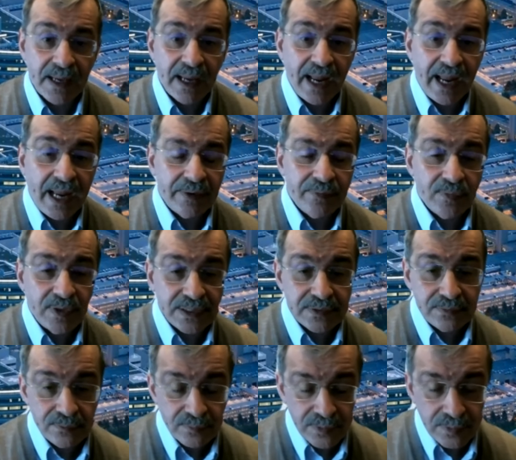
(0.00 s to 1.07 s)
And what
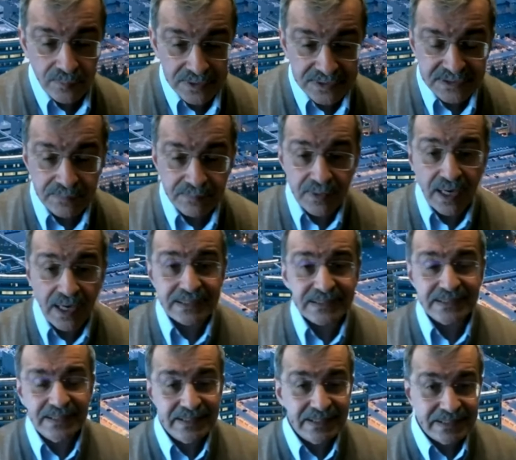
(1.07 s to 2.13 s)
we were surprised
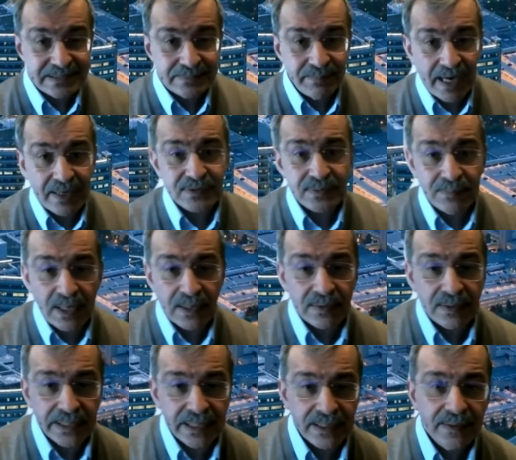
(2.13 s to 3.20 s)
in this mouse
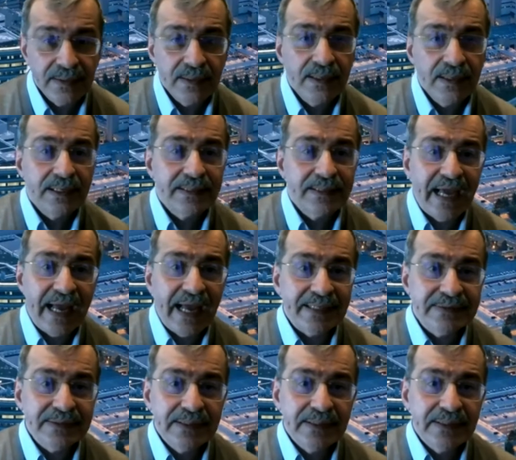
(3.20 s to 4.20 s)
model that